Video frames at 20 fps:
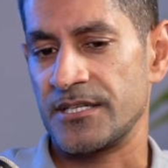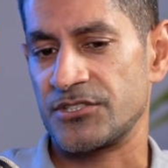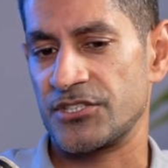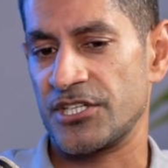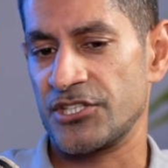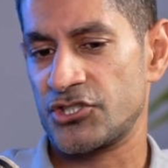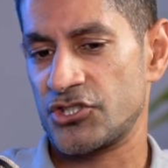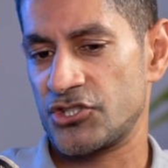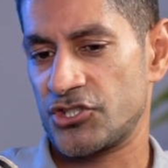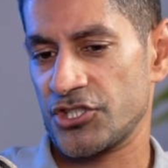
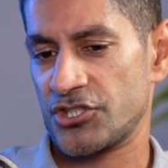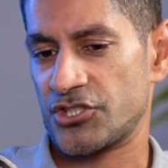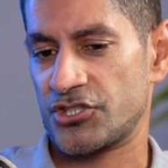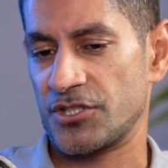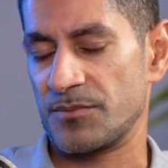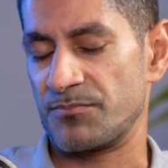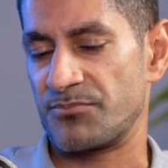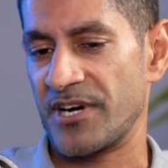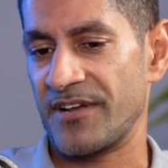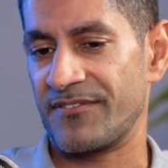Just
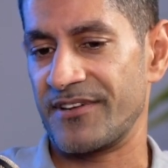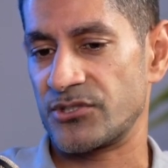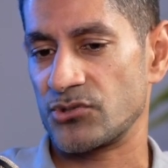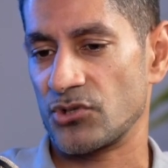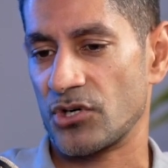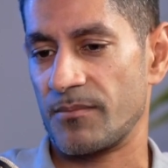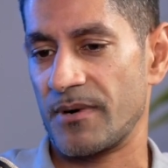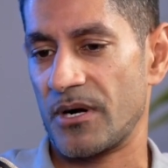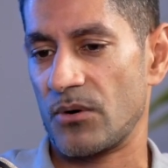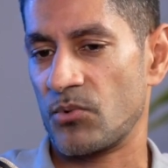to briefly
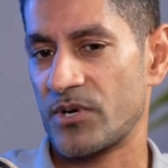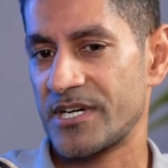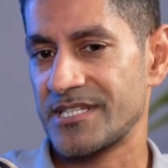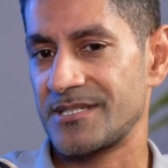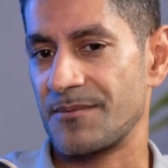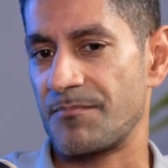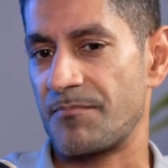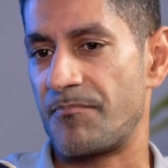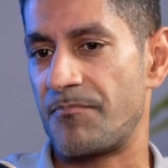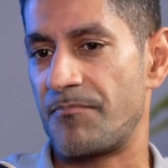talk about what is
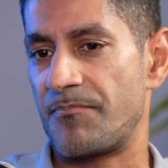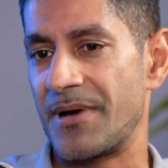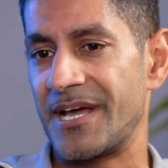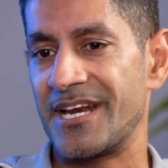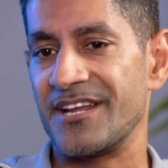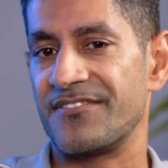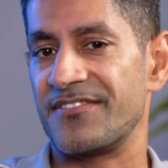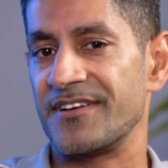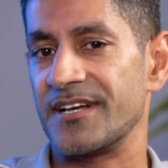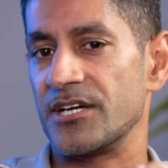the
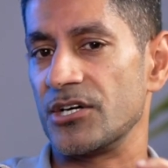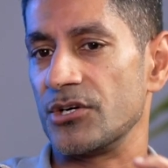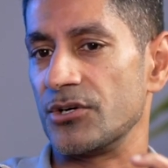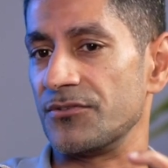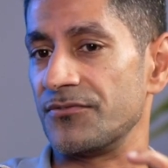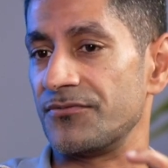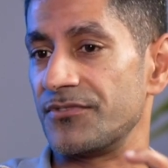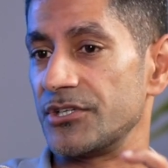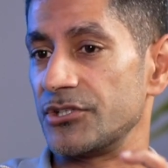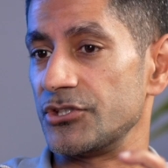benefit
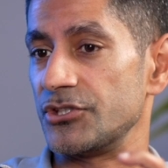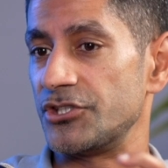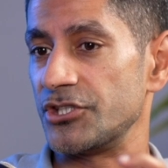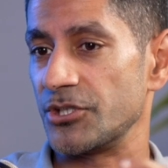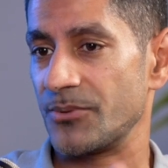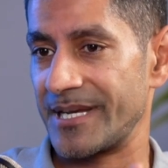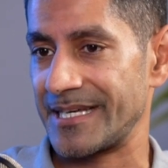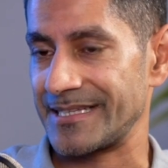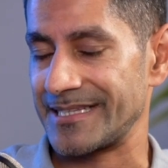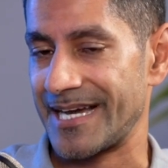of
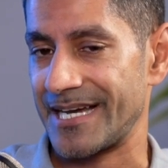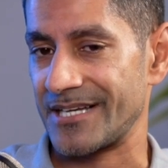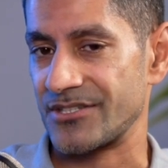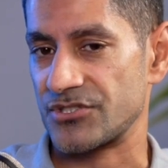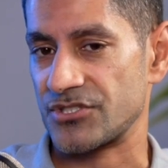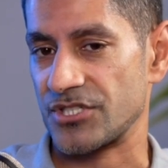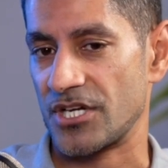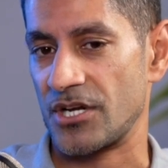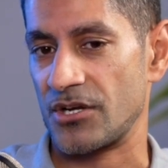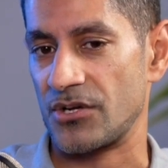doing that.
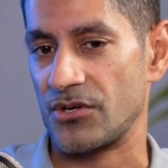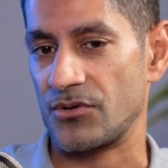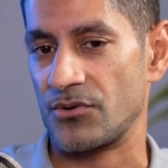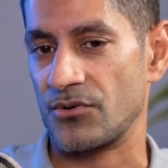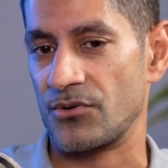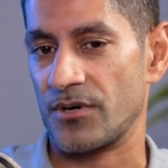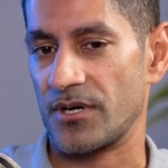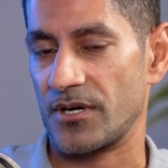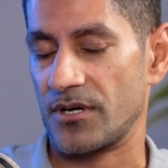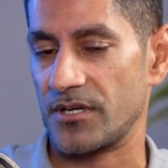
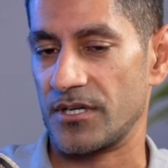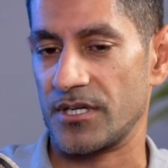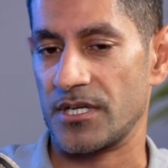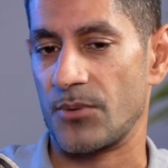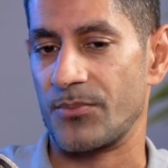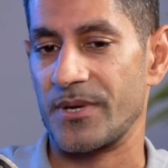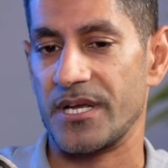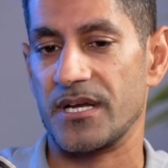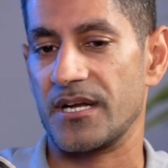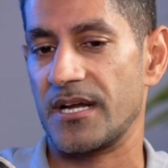So
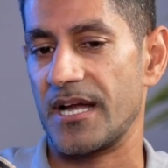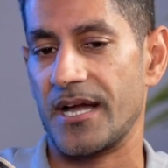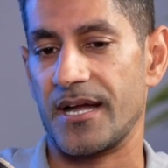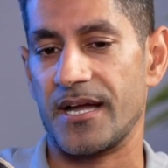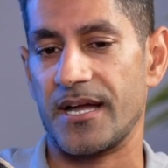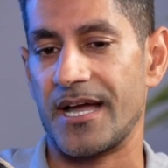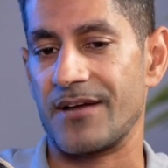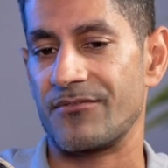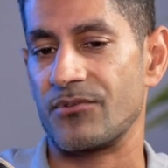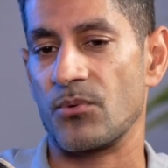
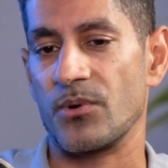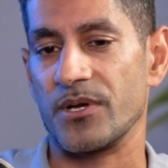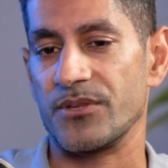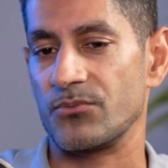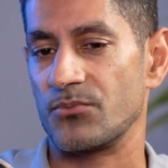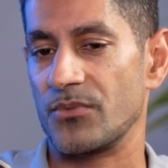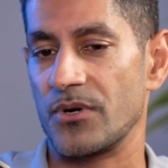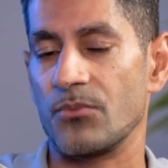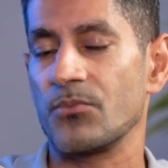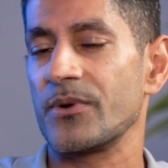
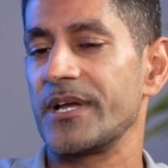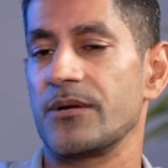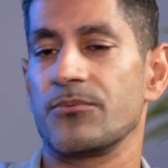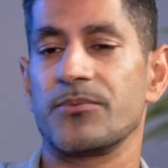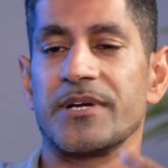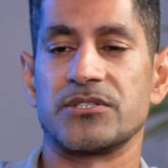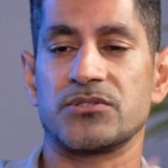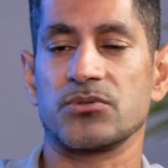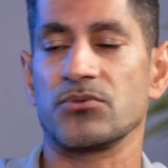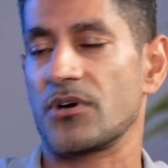
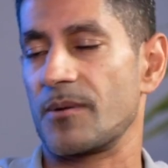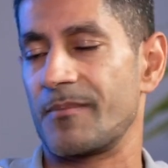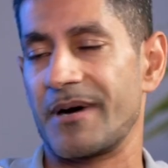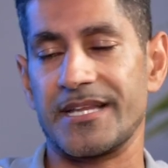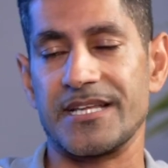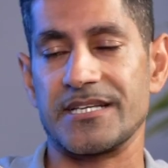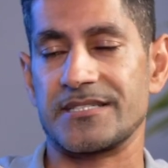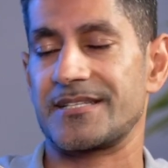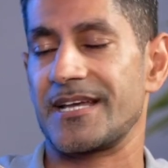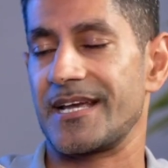we talk
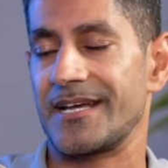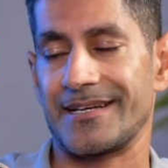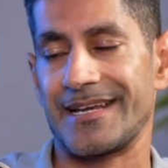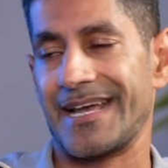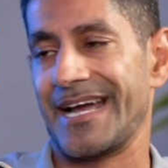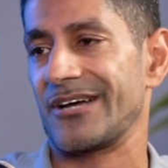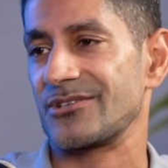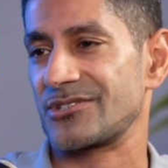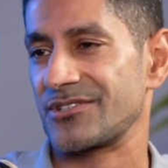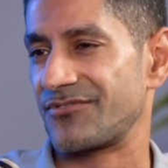about this day in,
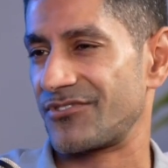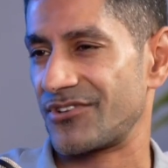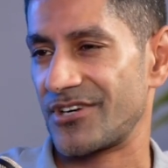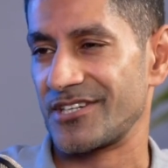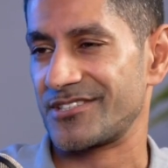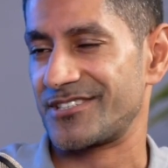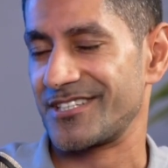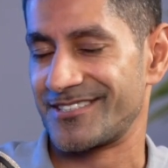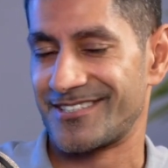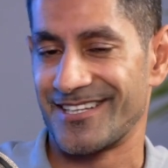day out. So for
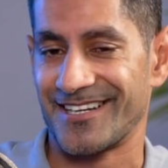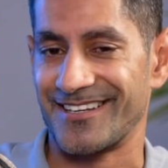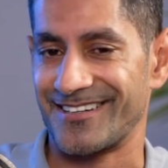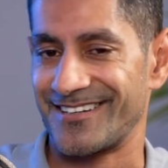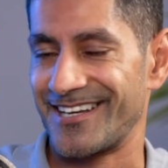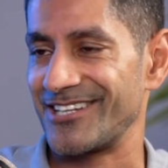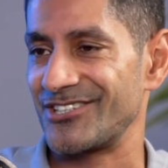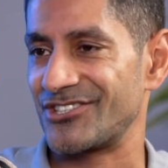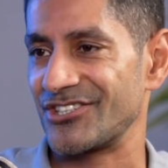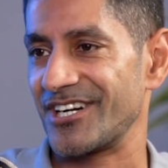us, it's second
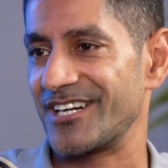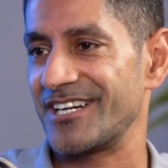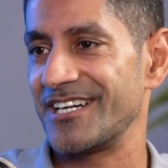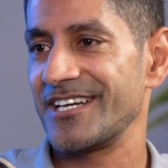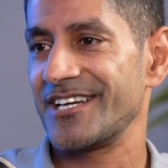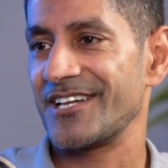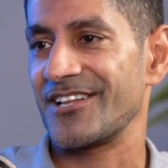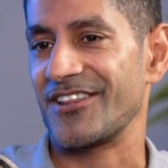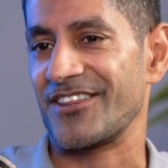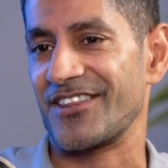nature
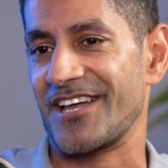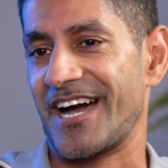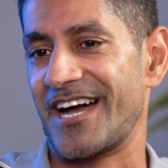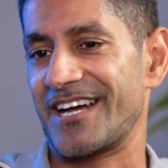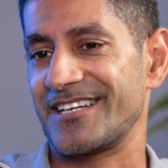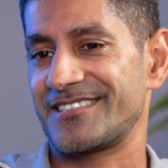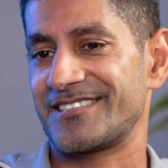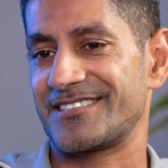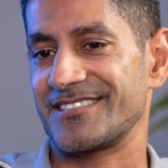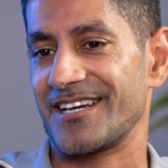
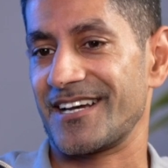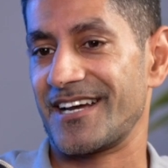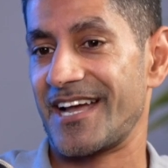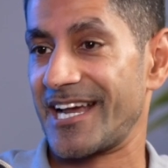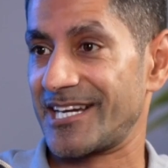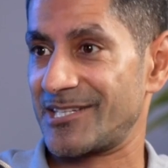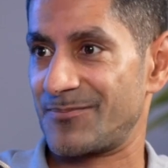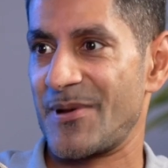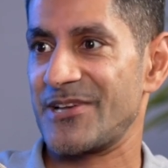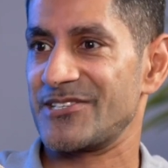that
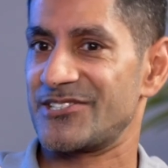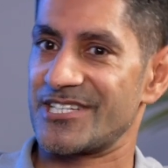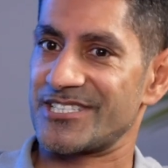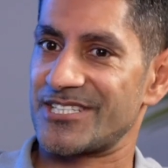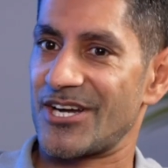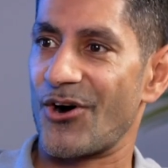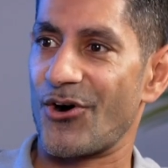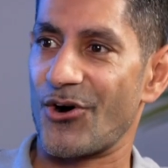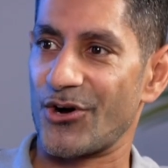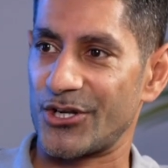expenses
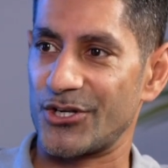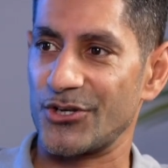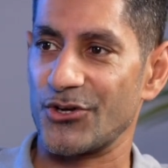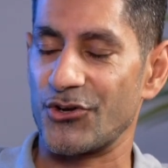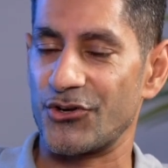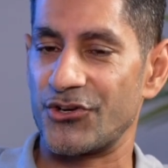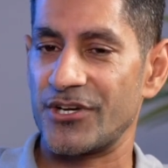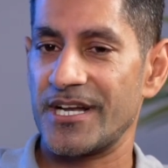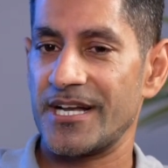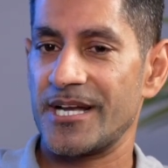are
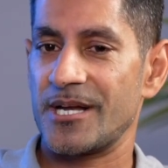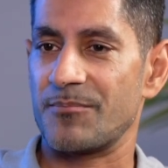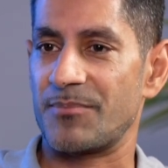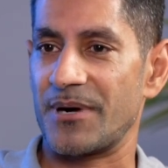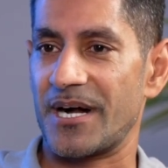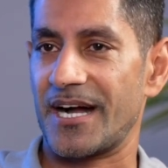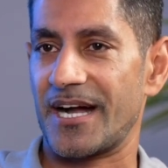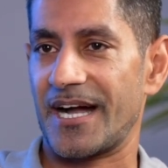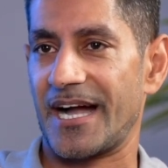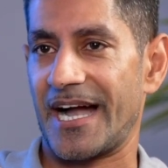good.
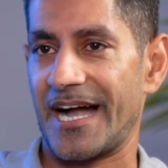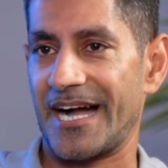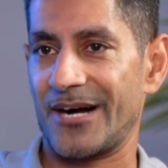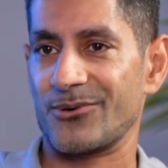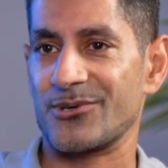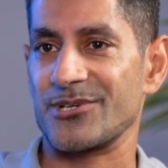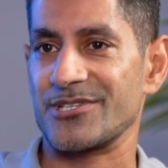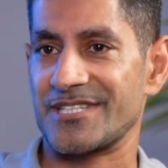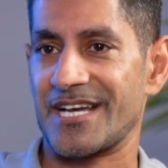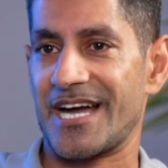But
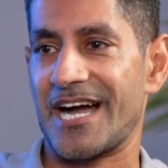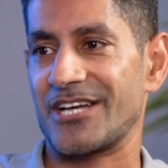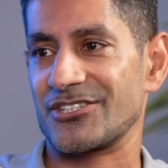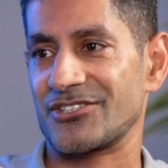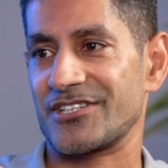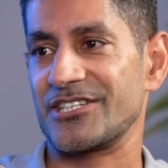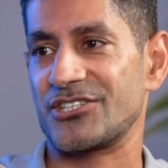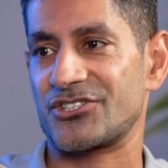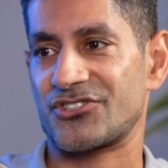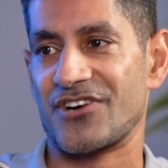how does that
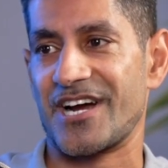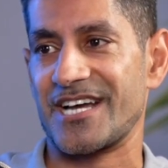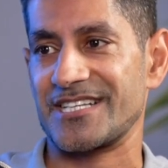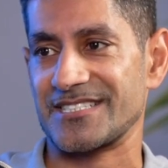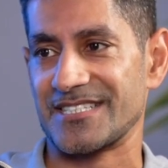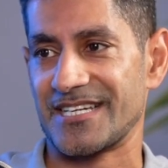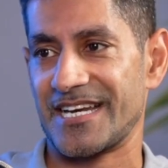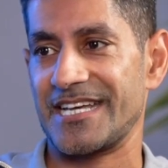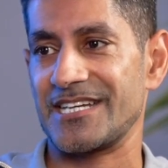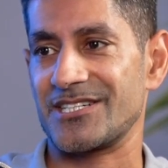actually
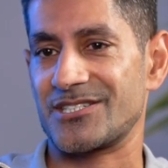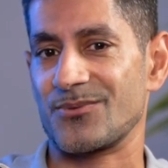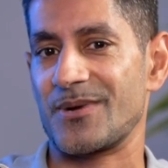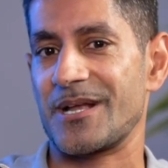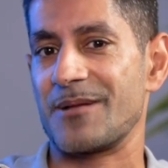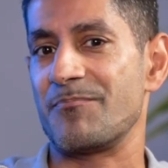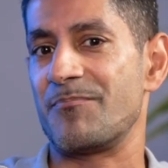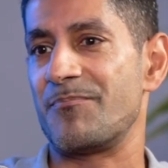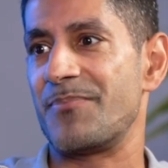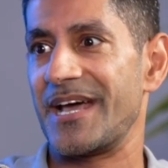translate to
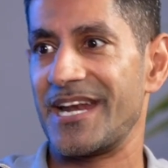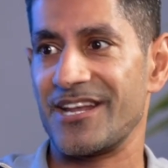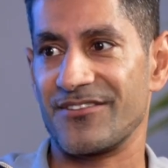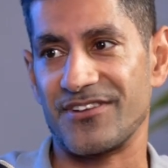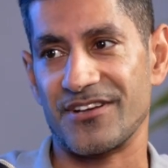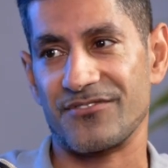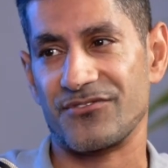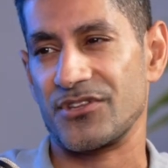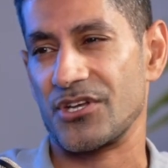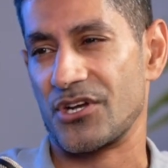a
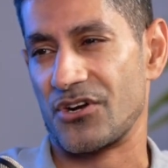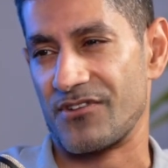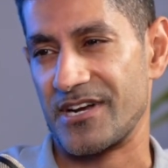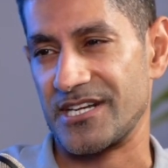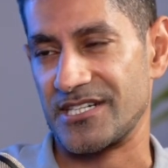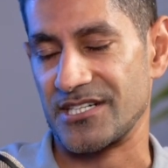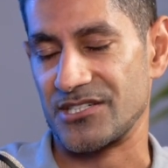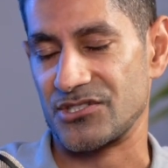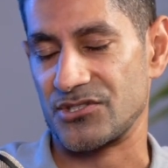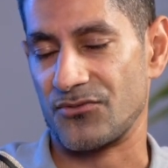benefit for the
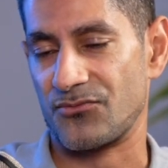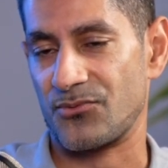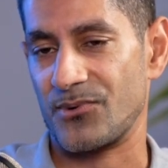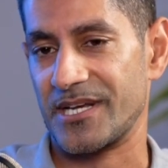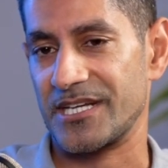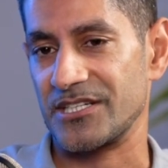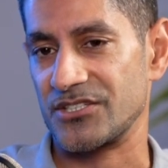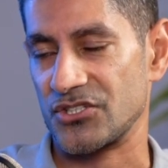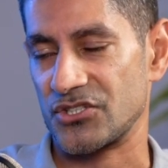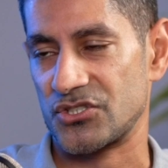creator? So if we
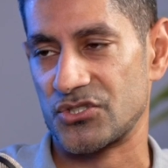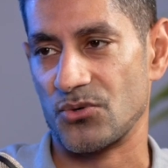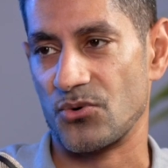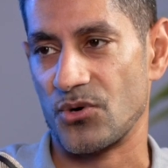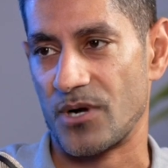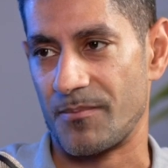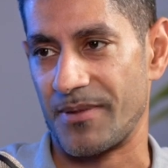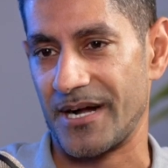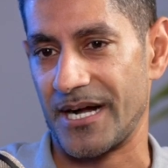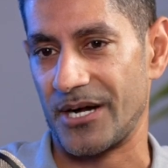can just
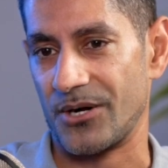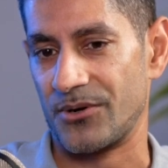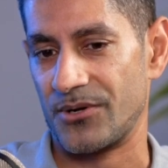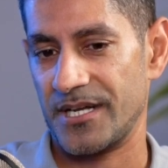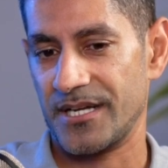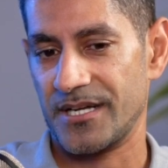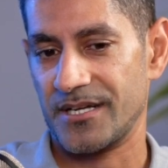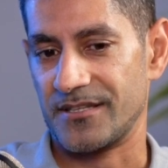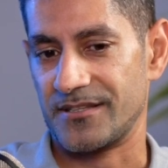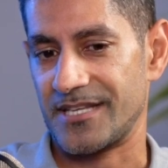talk about
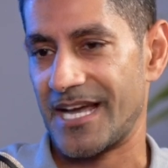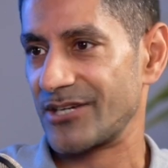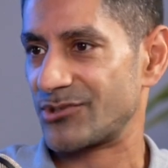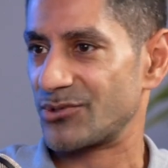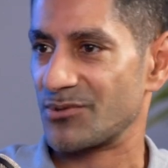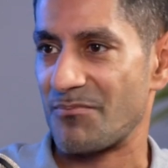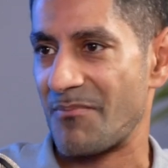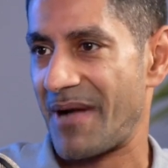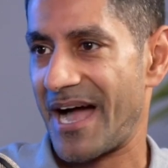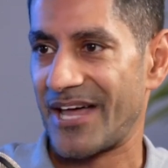the
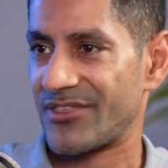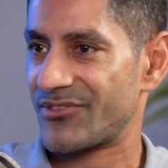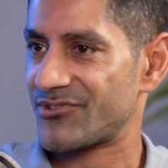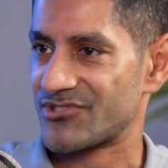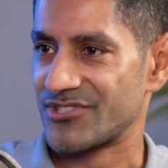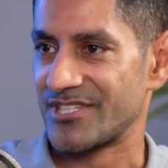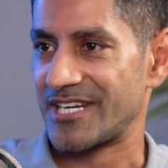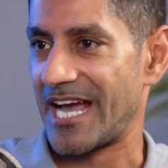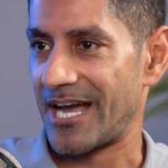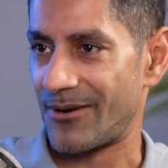actual
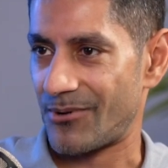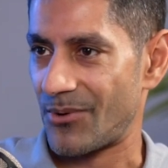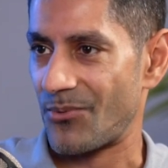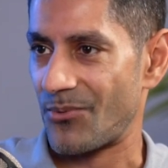maths and how